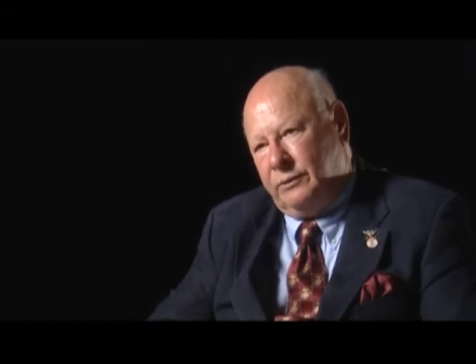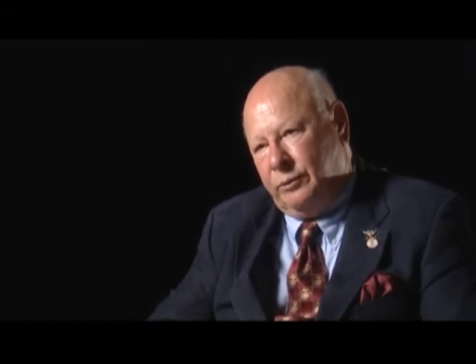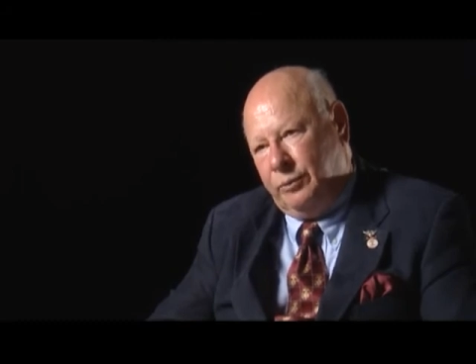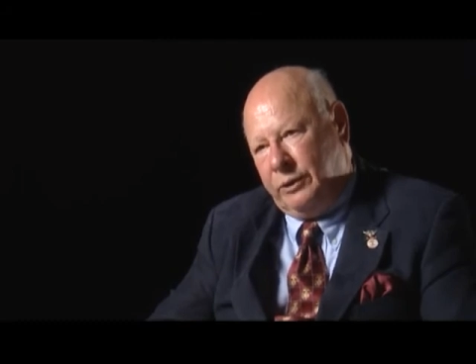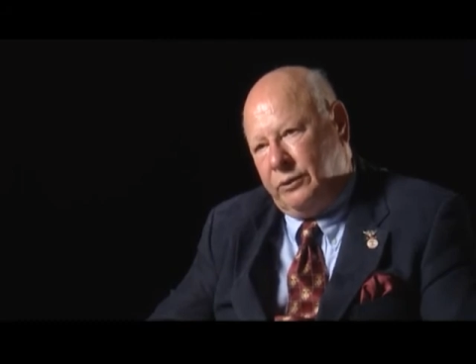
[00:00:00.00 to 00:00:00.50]

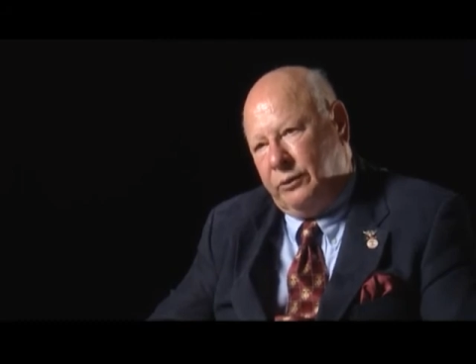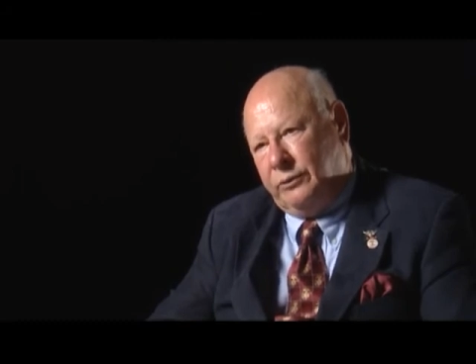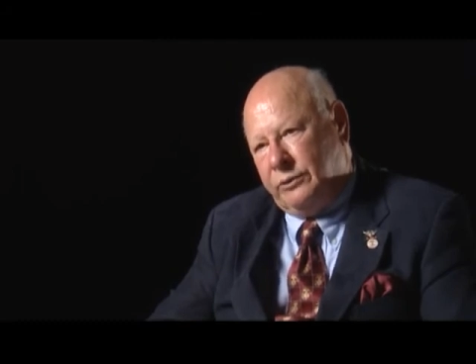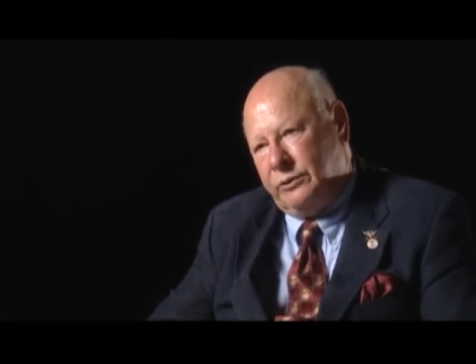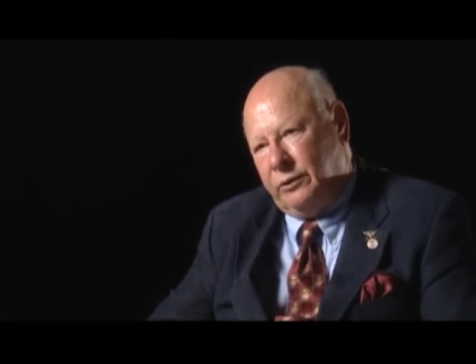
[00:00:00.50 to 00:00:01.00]
will be told
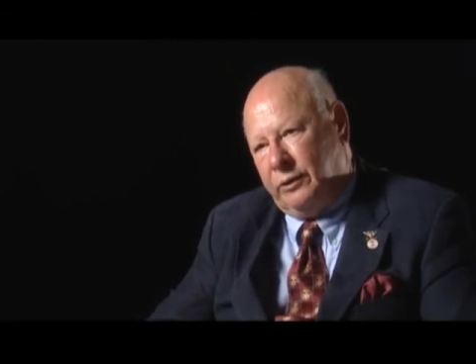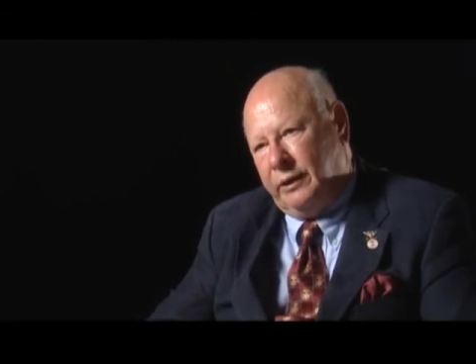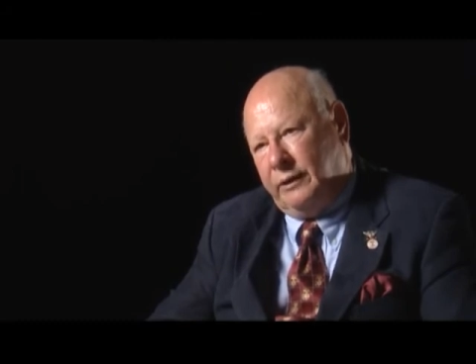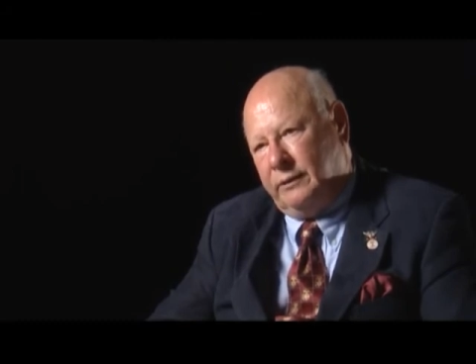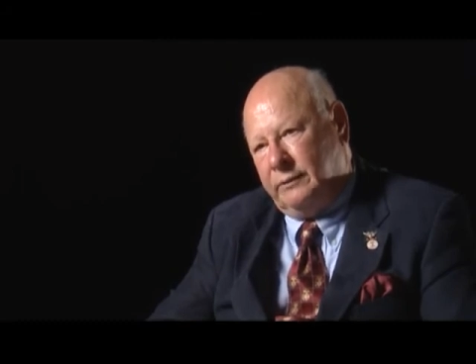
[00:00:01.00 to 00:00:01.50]
the story,
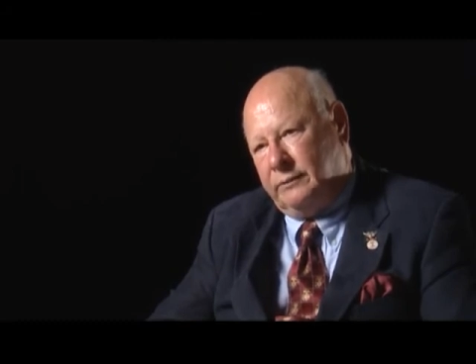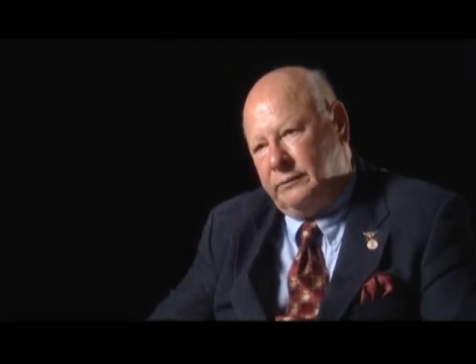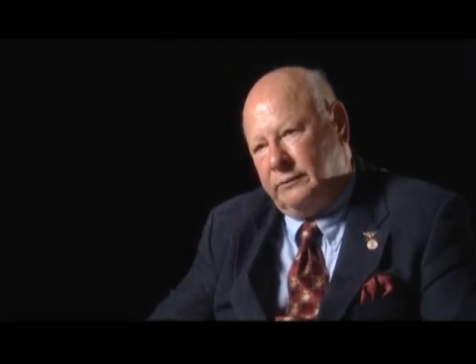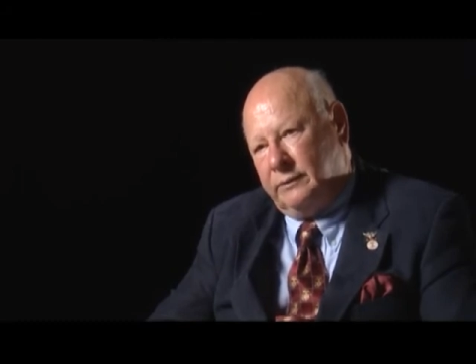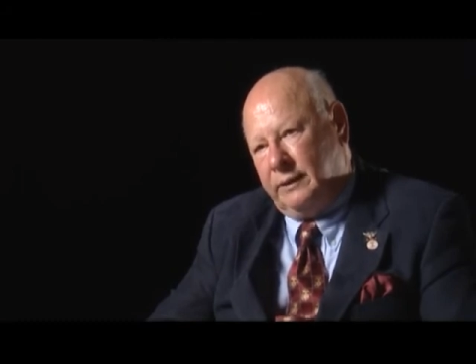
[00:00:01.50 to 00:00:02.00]

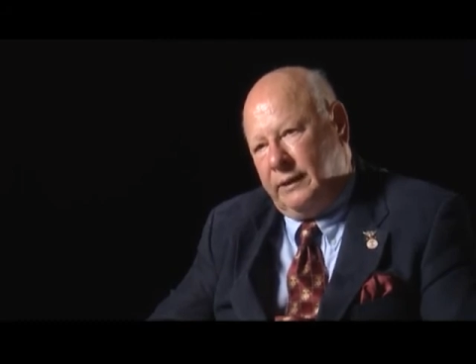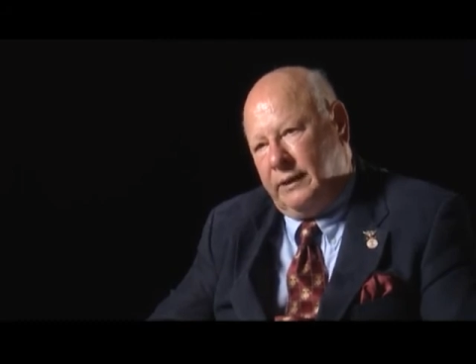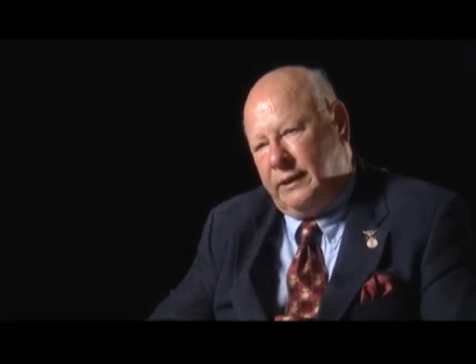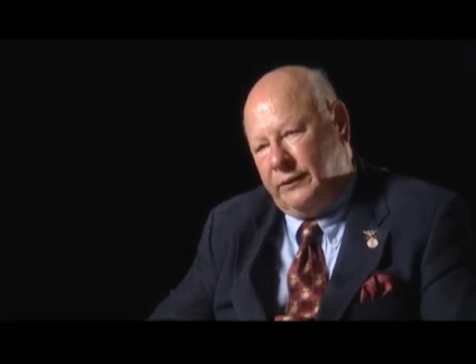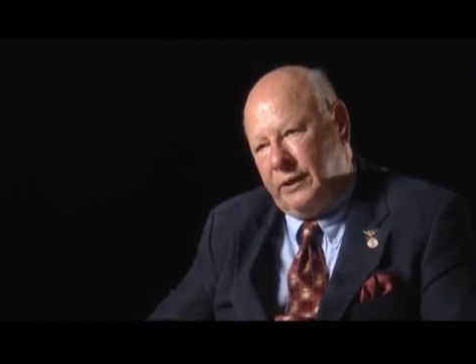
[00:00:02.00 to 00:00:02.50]

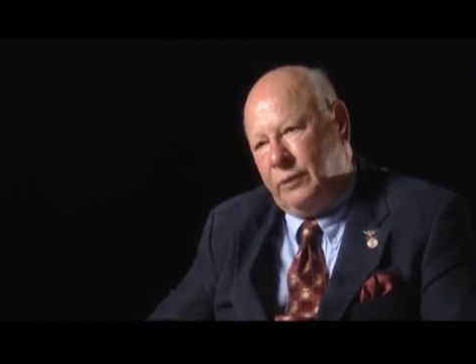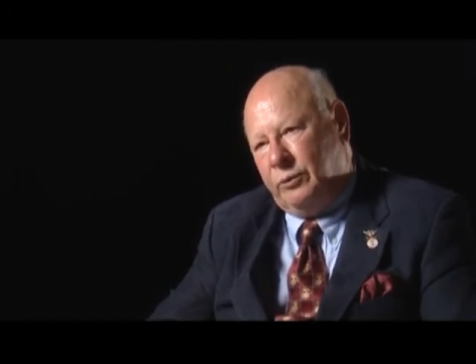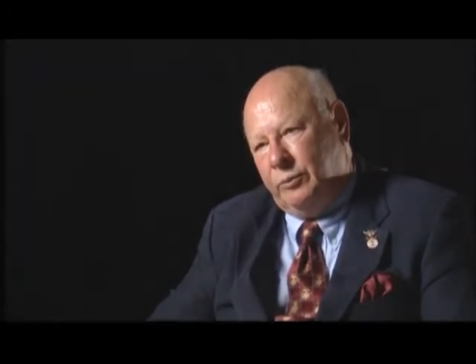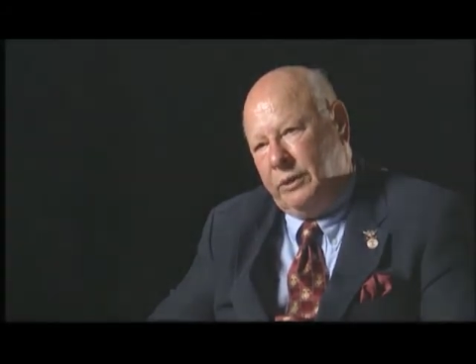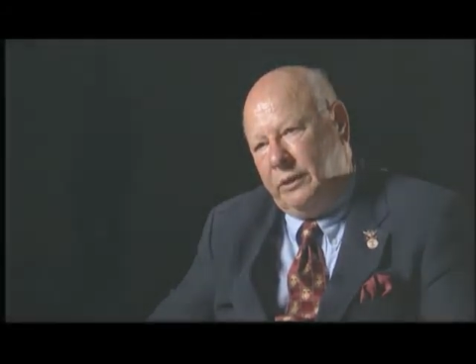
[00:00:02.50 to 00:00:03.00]
and they
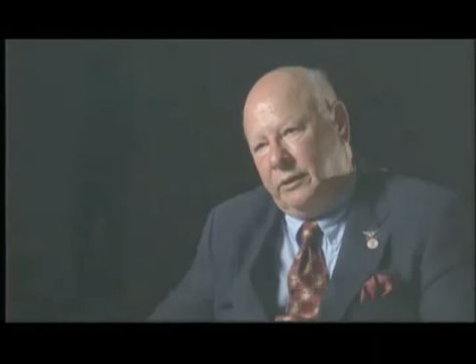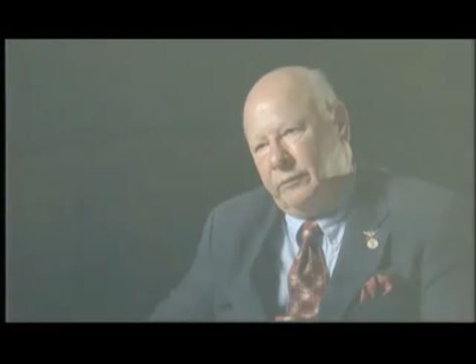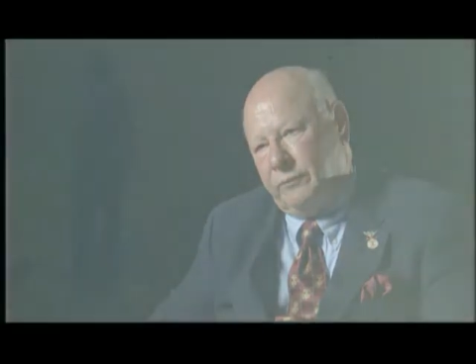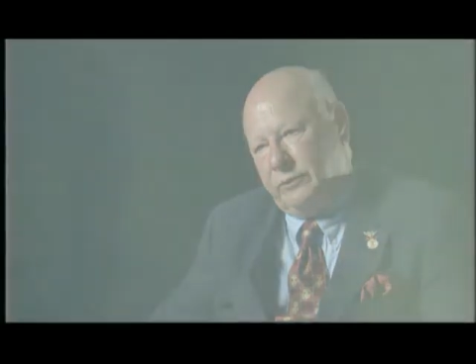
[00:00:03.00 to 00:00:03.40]
will be here for